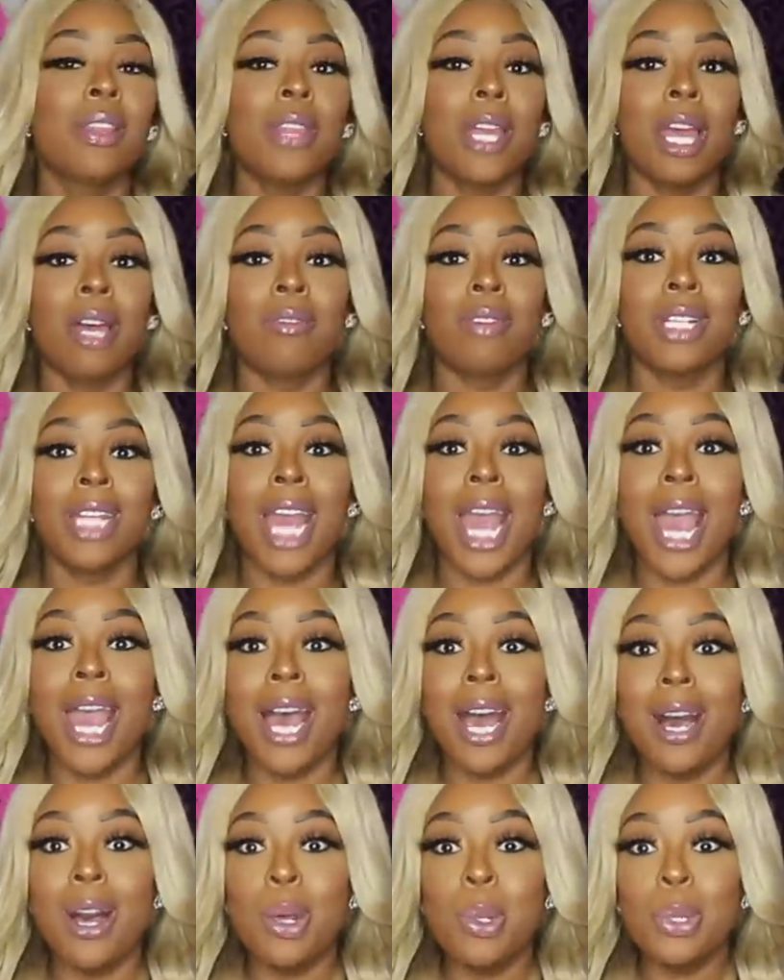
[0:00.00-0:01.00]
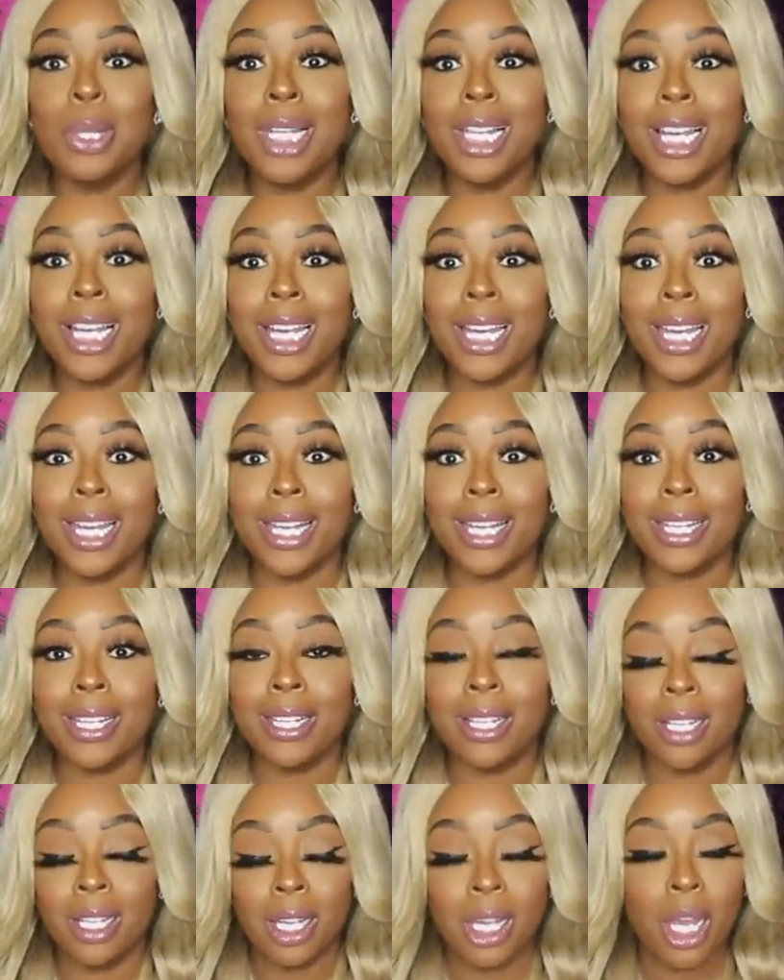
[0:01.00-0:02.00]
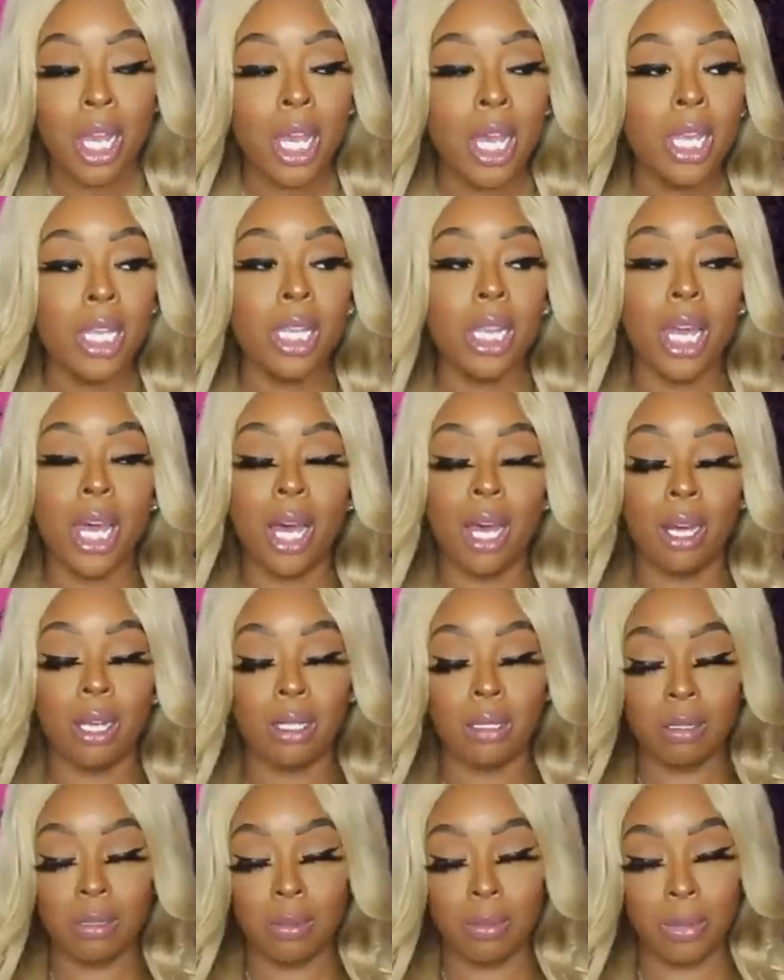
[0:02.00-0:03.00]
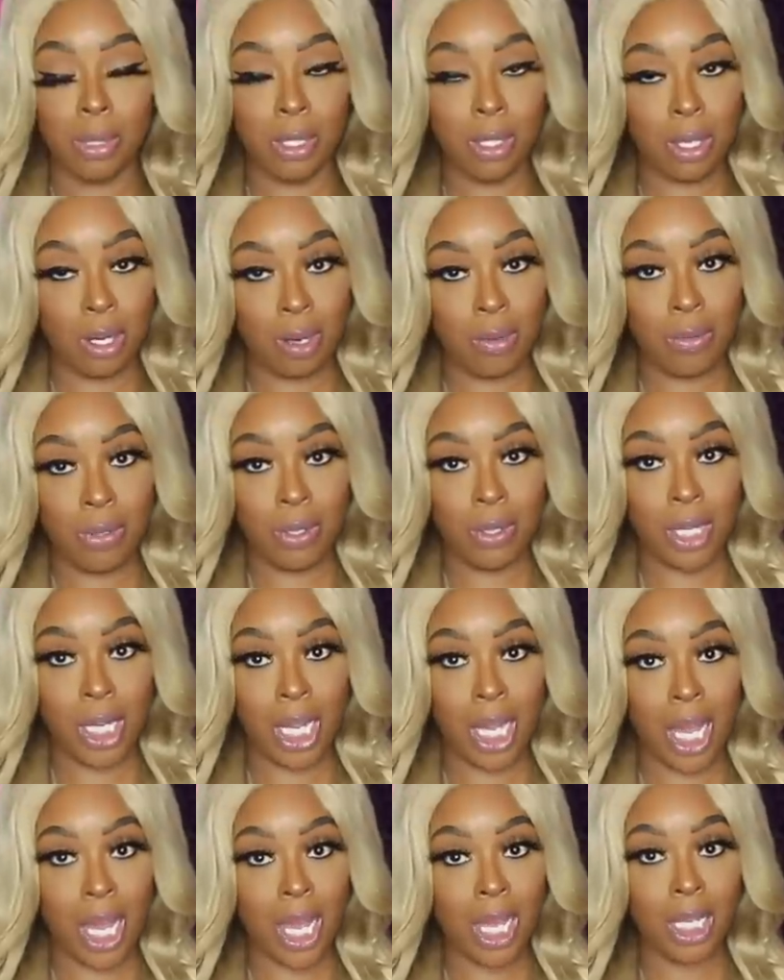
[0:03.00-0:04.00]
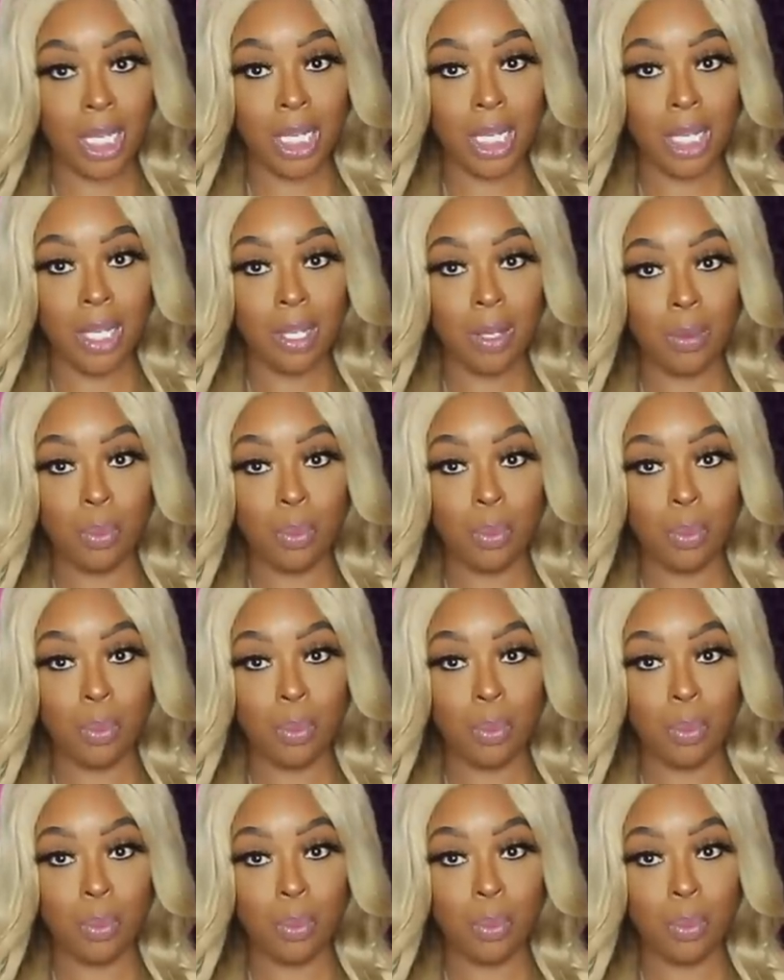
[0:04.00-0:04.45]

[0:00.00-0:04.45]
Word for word: they have an outlet. Now, be careful on that outlet.